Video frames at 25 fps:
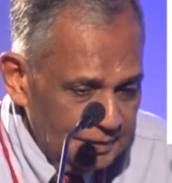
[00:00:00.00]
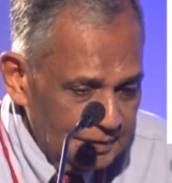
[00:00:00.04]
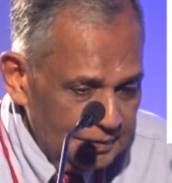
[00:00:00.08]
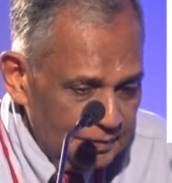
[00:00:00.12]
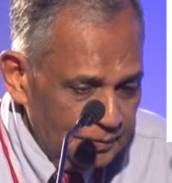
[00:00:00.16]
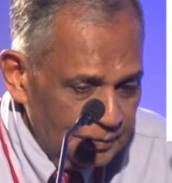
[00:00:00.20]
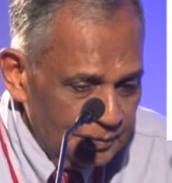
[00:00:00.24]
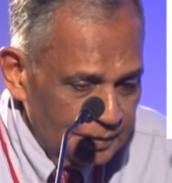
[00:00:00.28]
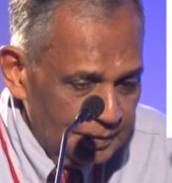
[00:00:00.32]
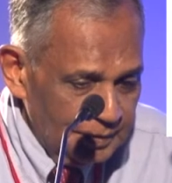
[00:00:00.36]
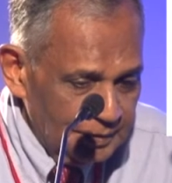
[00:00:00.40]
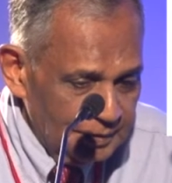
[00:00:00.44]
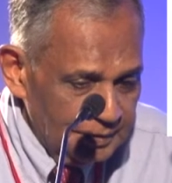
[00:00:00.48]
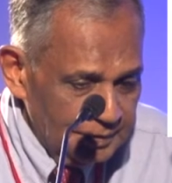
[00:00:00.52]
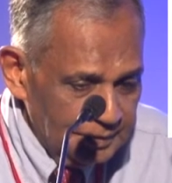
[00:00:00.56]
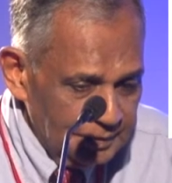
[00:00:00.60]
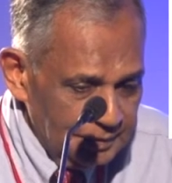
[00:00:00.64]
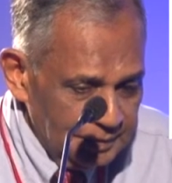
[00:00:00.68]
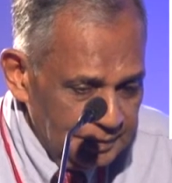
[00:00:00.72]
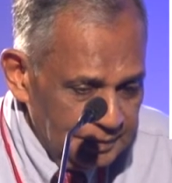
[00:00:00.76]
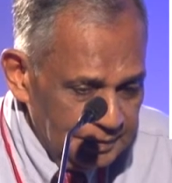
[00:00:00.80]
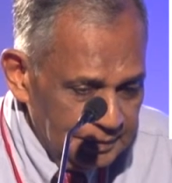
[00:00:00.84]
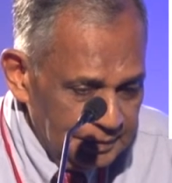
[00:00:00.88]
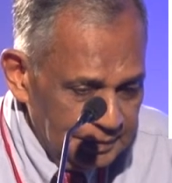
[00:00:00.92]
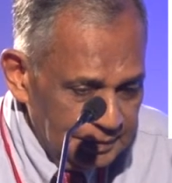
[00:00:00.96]
going
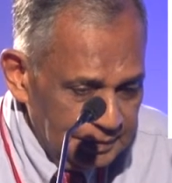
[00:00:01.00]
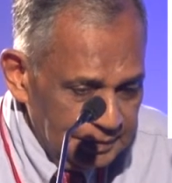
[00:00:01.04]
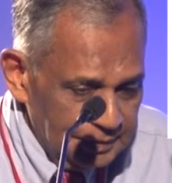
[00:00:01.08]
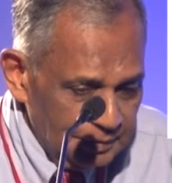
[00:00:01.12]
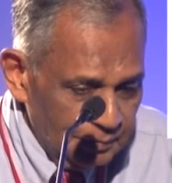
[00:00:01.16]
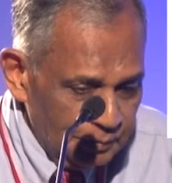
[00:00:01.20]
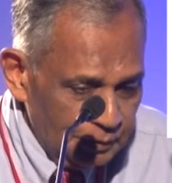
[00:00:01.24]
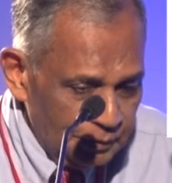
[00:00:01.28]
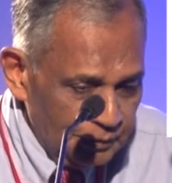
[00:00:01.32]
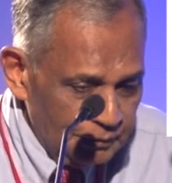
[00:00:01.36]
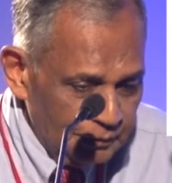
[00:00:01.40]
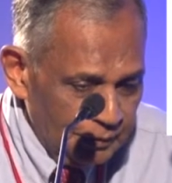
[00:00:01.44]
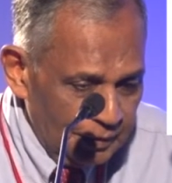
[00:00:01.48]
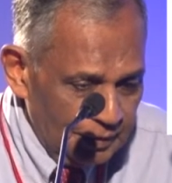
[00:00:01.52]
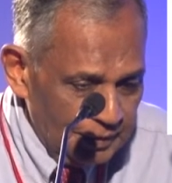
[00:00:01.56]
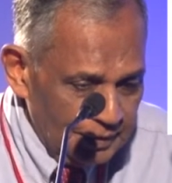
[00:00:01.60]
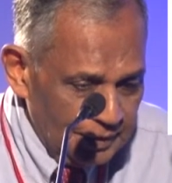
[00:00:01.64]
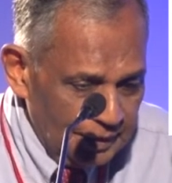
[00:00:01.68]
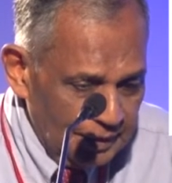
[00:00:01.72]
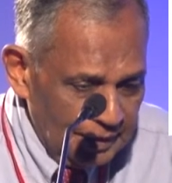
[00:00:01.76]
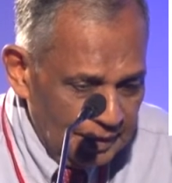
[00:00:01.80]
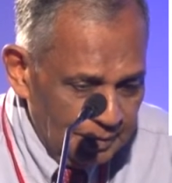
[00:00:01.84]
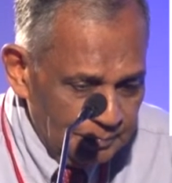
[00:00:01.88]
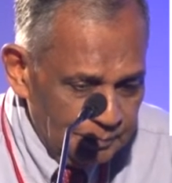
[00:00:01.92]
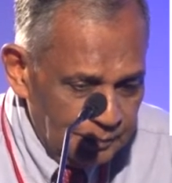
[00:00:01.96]
in the Mutwal
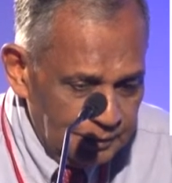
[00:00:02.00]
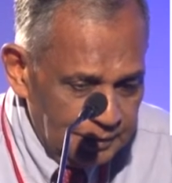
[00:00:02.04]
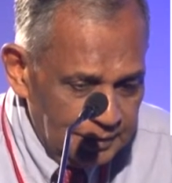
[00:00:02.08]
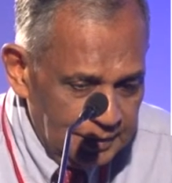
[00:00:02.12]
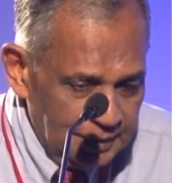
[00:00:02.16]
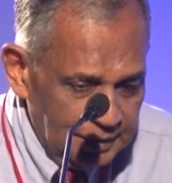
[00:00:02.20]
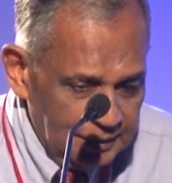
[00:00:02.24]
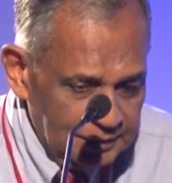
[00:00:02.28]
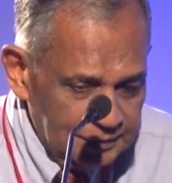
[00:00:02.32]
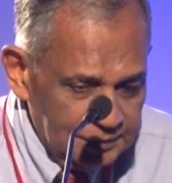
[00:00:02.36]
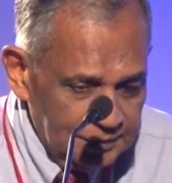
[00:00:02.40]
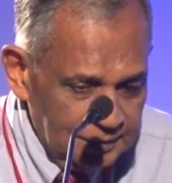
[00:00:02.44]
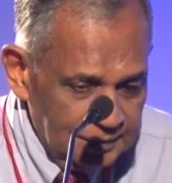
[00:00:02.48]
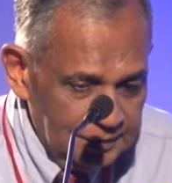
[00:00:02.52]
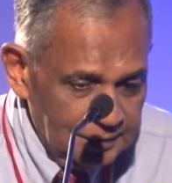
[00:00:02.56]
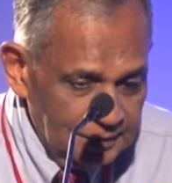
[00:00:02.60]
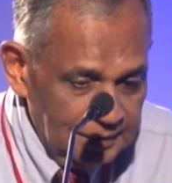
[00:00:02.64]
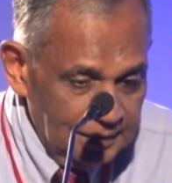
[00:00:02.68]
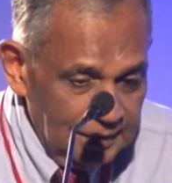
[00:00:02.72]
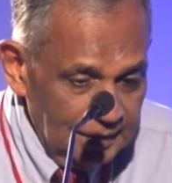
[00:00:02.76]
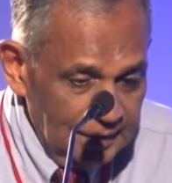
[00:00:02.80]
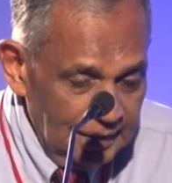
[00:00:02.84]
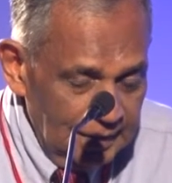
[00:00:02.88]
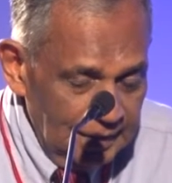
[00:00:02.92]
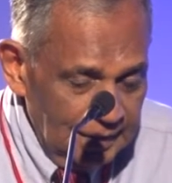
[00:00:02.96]
Colombo direction,
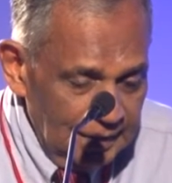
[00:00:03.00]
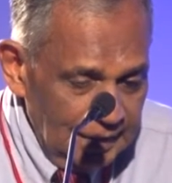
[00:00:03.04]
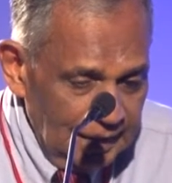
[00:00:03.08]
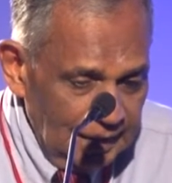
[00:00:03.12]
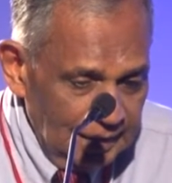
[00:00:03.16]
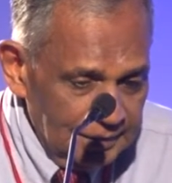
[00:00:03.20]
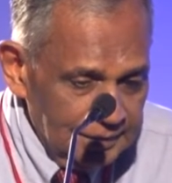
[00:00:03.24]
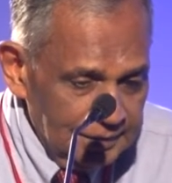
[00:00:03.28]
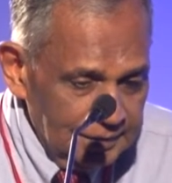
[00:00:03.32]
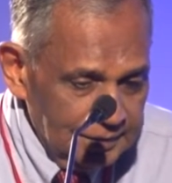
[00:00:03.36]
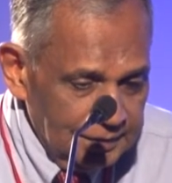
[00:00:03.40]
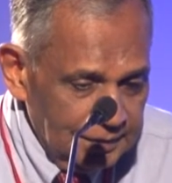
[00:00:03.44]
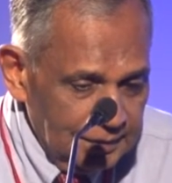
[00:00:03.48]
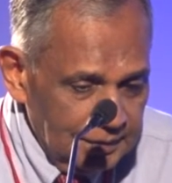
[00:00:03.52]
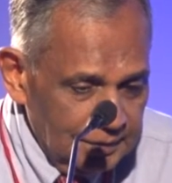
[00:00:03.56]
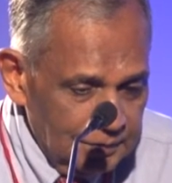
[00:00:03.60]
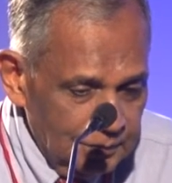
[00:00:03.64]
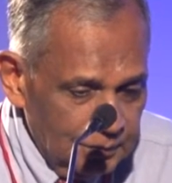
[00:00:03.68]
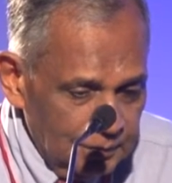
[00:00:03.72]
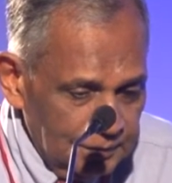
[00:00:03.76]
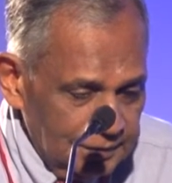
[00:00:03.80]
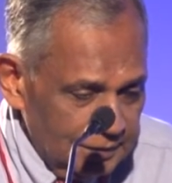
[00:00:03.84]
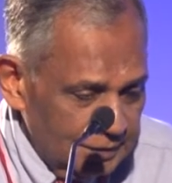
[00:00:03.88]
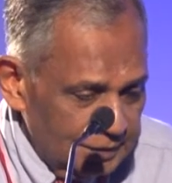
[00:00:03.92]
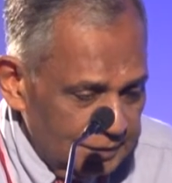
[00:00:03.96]
and the
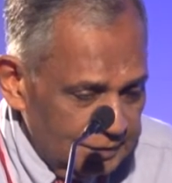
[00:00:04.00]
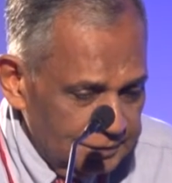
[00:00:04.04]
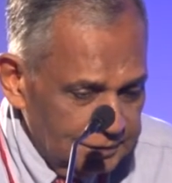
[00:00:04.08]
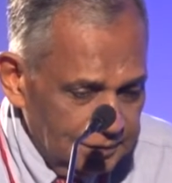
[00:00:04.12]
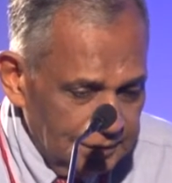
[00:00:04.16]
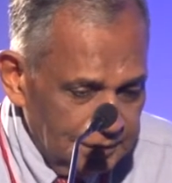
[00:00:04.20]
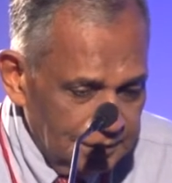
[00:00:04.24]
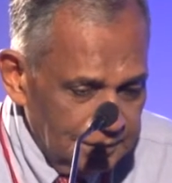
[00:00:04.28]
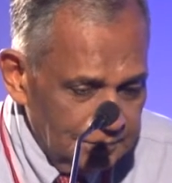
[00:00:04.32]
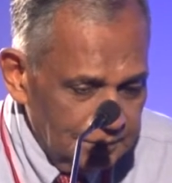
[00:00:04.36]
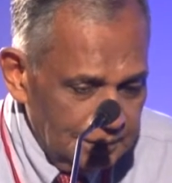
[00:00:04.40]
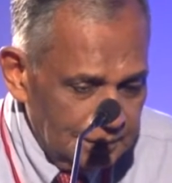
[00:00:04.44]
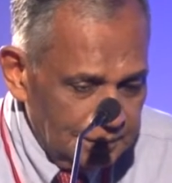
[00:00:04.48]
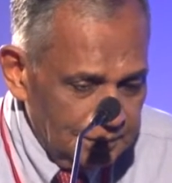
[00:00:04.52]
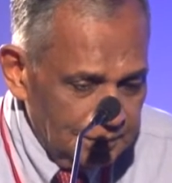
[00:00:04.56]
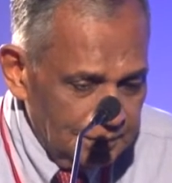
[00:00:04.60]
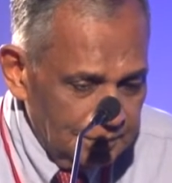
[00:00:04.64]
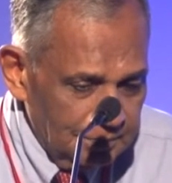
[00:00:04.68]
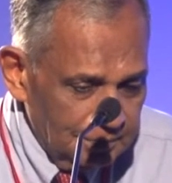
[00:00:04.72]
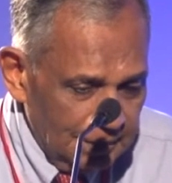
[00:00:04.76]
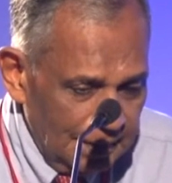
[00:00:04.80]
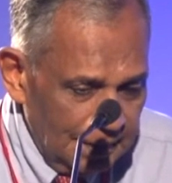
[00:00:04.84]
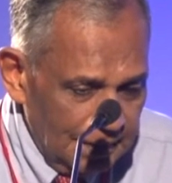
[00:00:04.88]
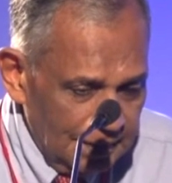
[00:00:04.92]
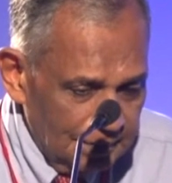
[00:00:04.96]
technological city
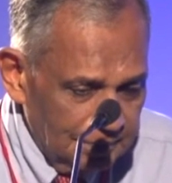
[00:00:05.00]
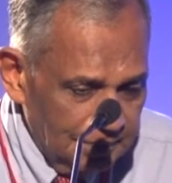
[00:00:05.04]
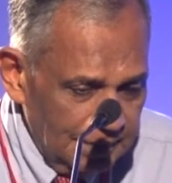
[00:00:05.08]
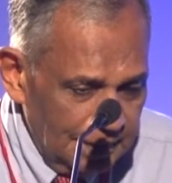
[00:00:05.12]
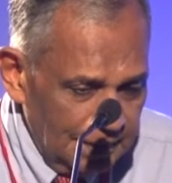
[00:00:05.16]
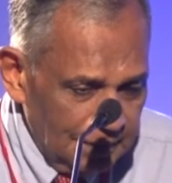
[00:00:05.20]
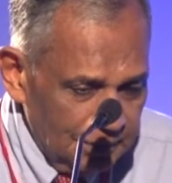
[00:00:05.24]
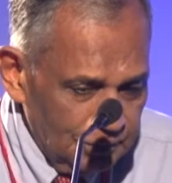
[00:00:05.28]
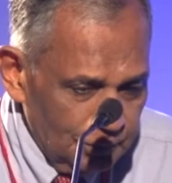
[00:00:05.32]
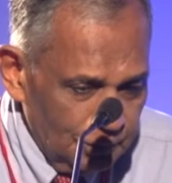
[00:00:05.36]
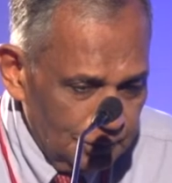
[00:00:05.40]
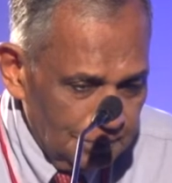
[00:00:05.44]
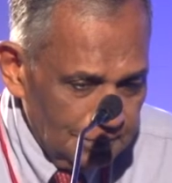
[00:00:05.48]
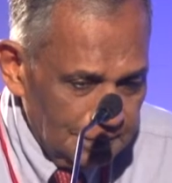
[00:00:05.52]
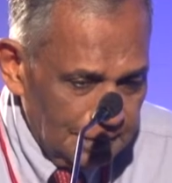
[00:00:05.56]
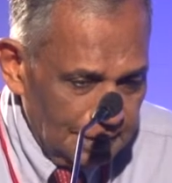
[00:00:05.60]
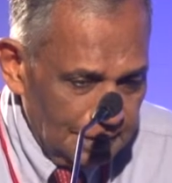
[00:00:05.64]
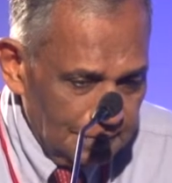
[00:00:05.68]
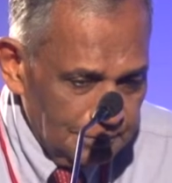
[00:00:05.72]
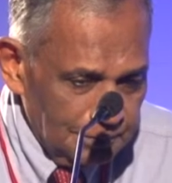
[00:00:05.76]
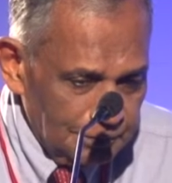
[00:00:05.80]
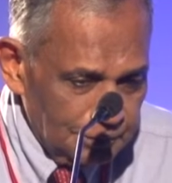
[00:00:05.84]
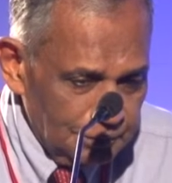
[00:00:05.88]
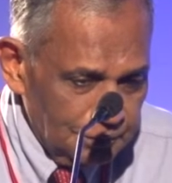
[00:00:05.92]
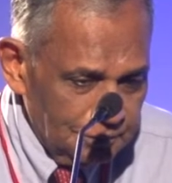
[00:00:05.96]
between Malabe and
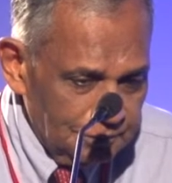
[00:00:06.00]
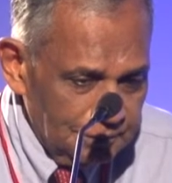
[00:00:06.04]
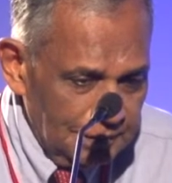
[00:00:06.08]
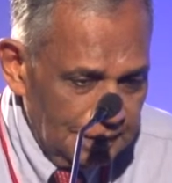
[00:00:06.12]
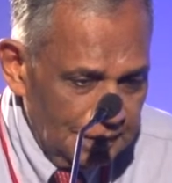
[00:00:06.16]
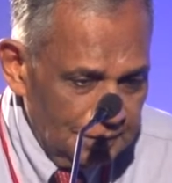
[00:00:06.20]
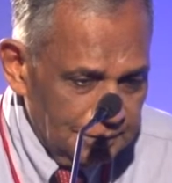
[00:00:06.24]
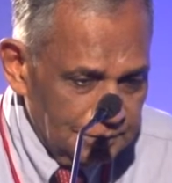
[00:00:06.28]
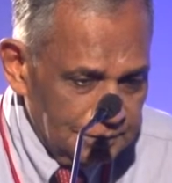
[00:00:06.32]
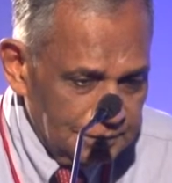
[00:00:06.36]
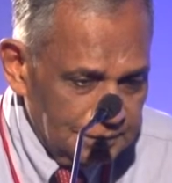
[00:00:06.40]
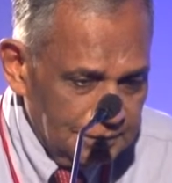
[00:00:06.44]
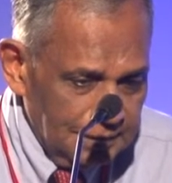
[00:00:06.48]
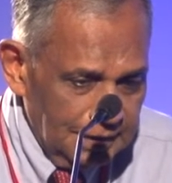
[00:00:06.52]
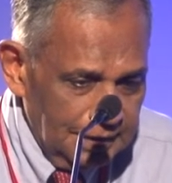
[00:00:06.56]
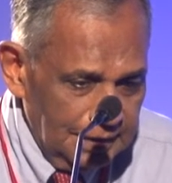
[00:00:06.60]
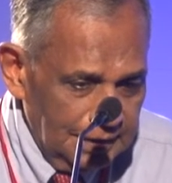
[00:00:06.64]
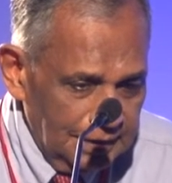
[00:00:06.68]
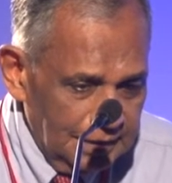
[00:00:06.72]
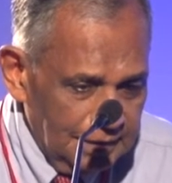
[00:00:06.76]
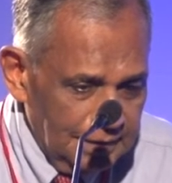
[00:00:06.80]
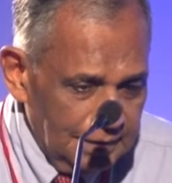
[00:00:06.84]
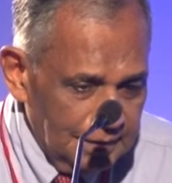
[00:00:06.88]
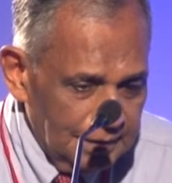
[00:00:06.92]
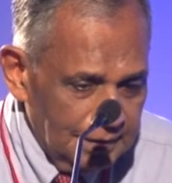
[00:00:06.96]
Homagama. So we have
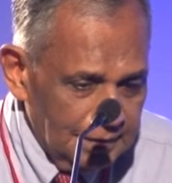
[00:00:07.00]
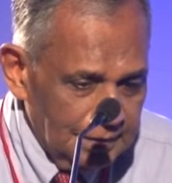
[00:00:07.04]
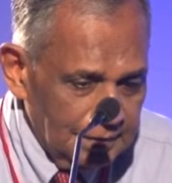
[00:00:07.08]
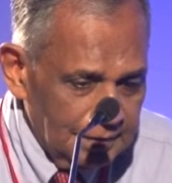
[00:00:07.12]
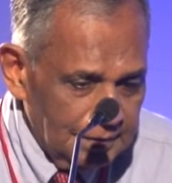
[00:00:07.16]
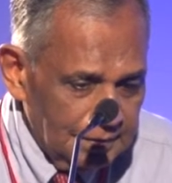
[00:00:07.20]
three